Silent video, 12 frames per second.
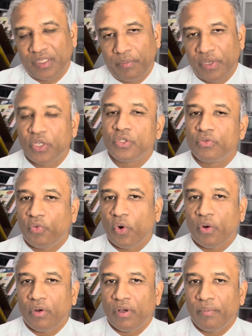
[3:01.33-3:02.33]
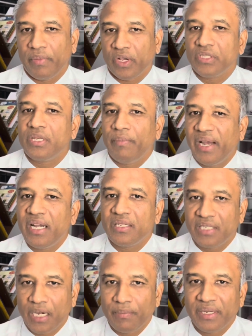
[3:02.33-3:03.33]
because, because he made a
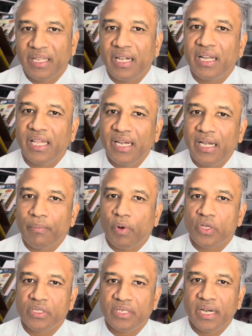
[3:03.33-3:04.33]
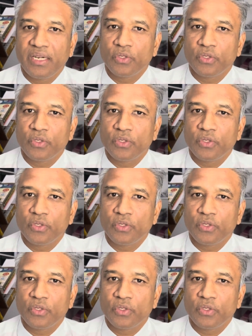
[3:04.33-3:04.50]
statement that he deposited